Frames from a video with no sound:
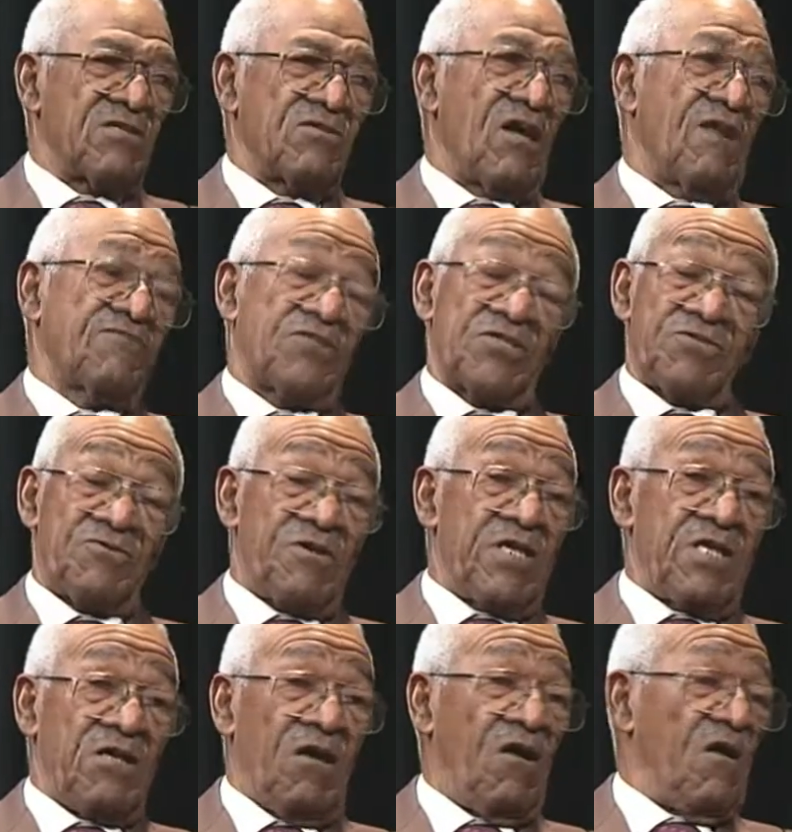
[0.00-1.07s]
off the
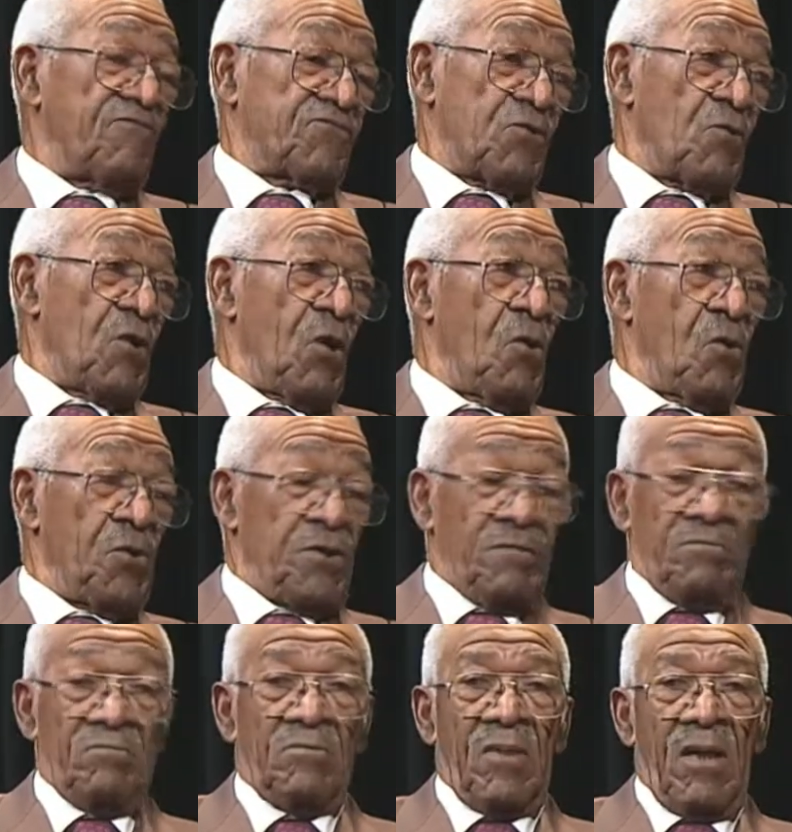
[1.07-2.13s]
street, off the road,
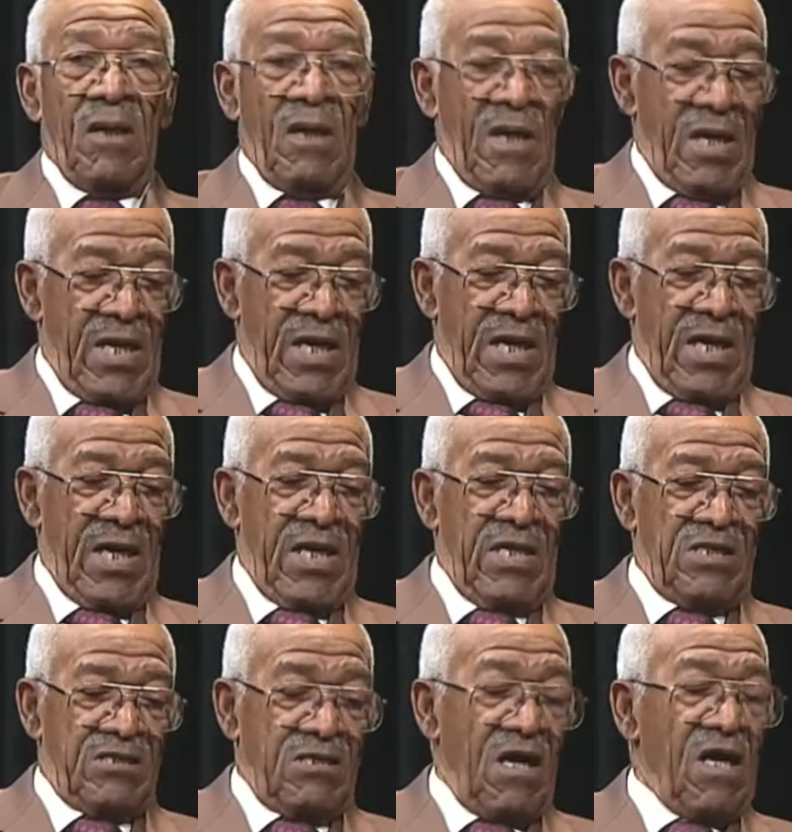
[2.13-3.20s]
and he
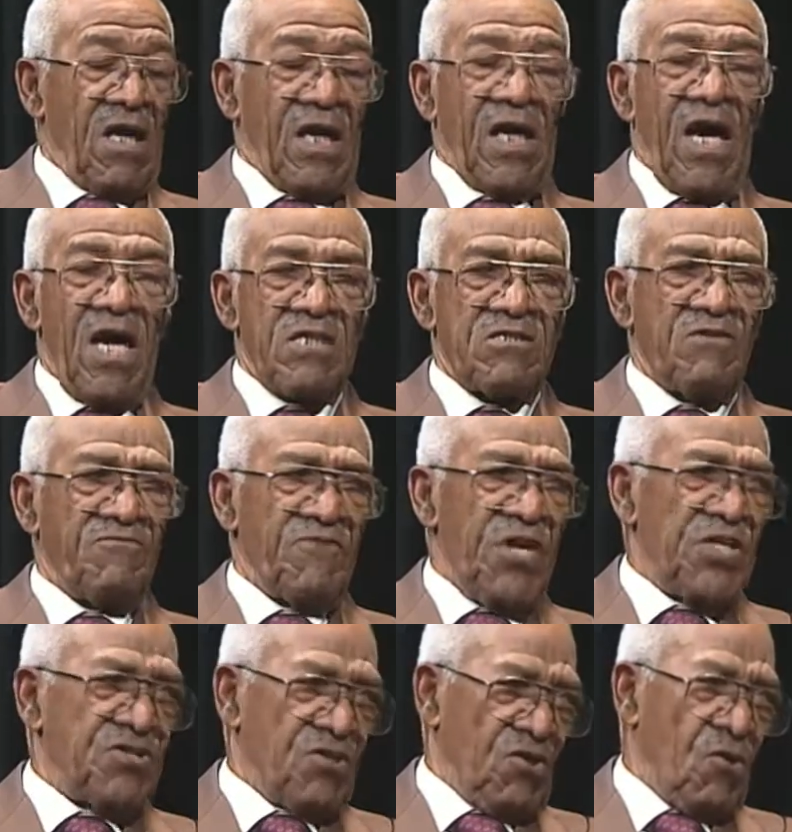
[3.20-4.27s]
started a
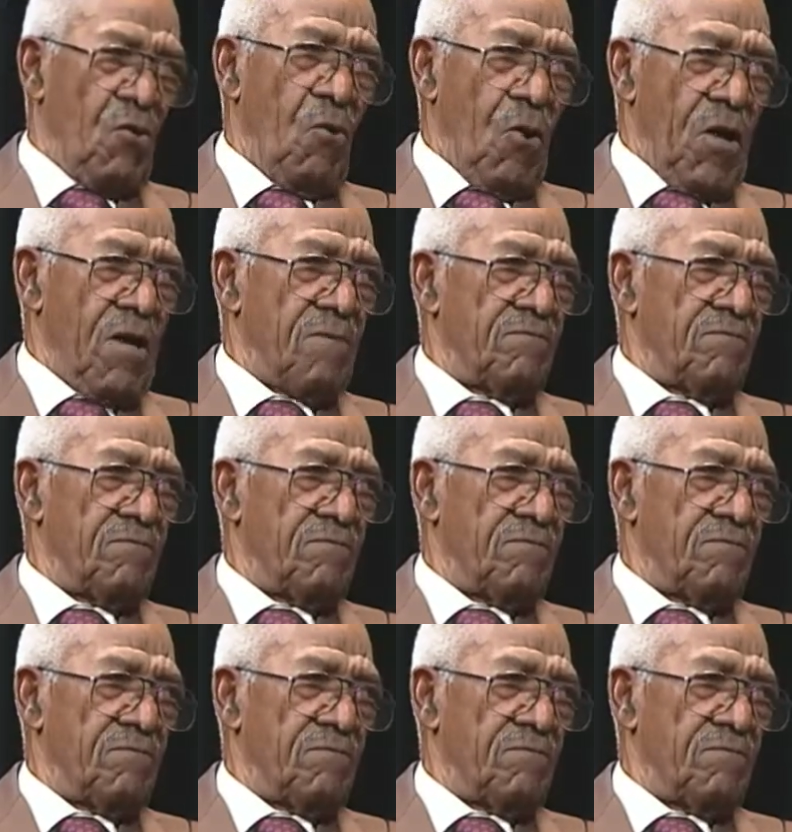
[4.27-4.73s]
conservation corps.